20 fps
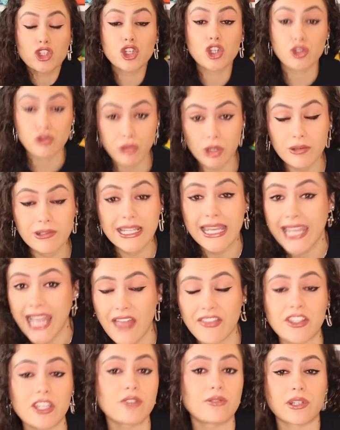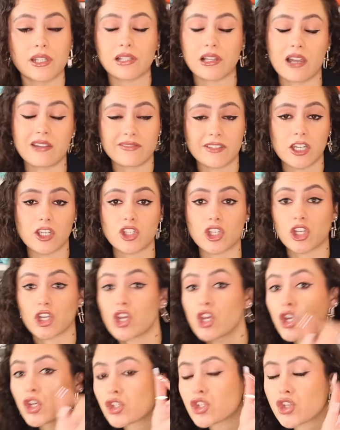Truly get the Uniqlo version,
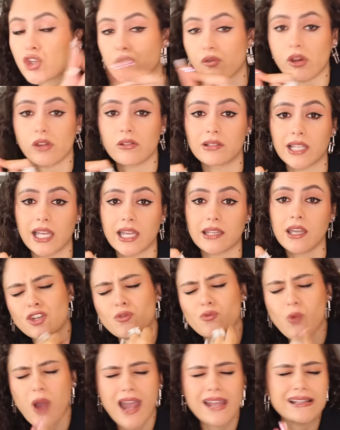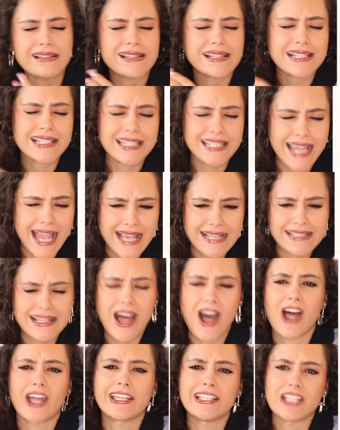truly. Whilst, yes,
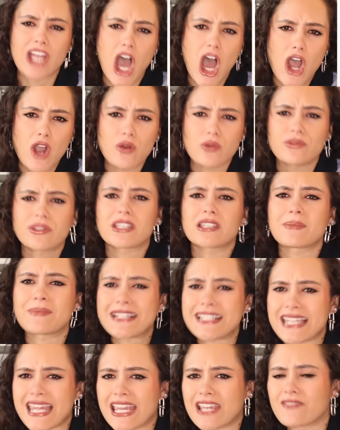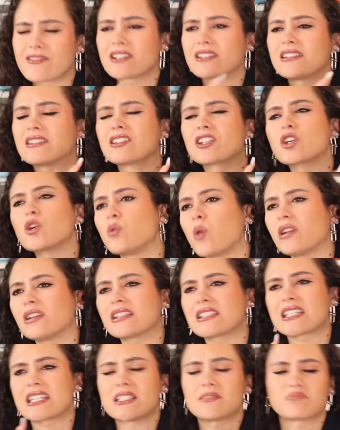I know that the material and the
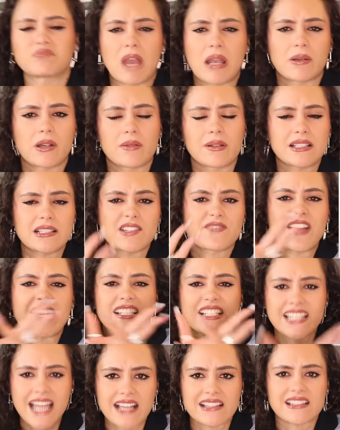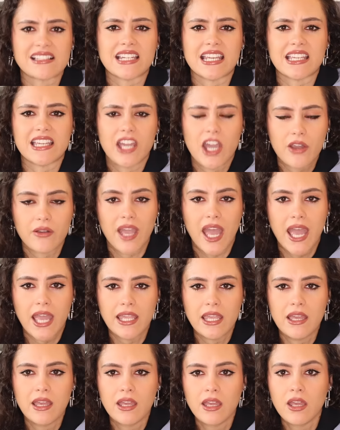quality of Marimar is fantastic,
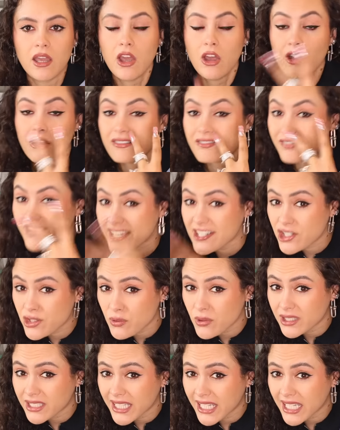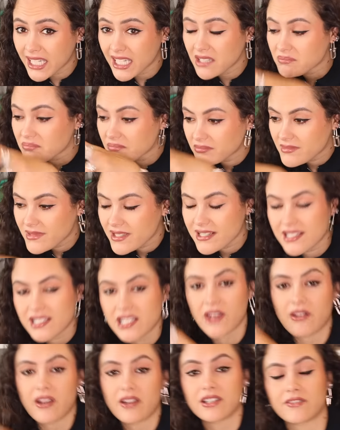okay? Visually,
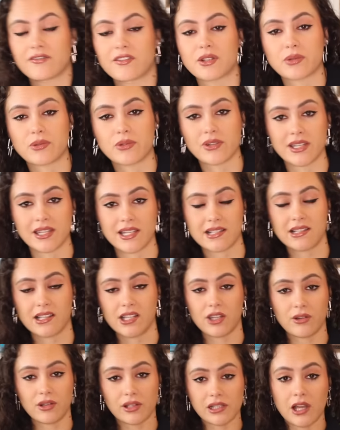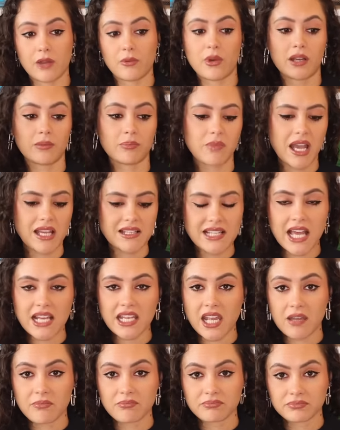zero difference between this and the Uniqlo one. I said
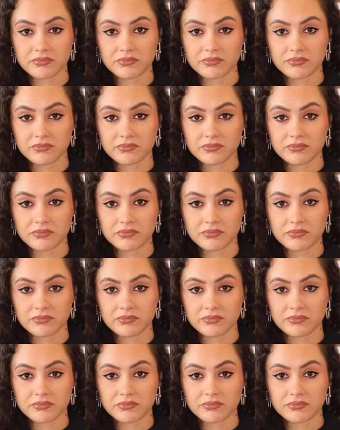it.